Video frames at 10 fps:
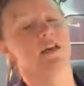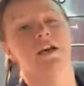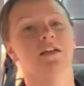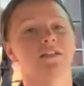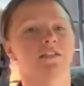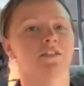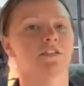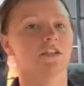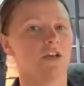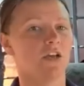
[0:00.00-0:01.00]
And
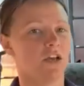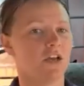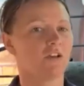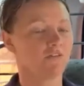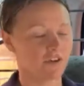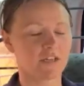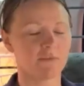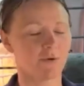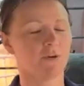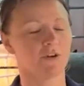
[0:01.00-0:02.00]
a really
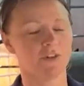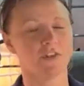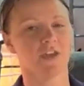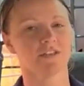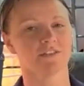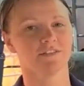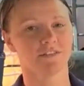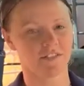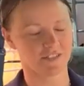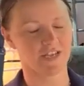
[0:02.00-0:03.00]
important thing
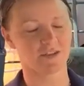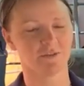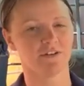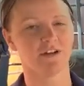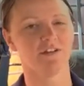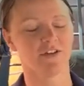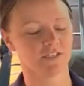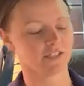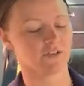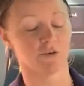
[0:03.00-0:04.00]
to take when you're out
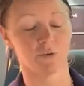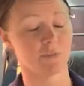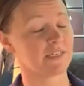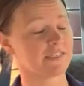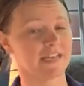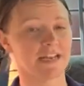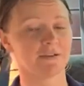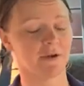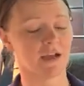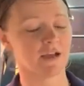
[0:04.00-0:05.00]
eventing or competing
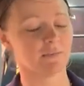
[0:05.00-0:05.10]
anywhere,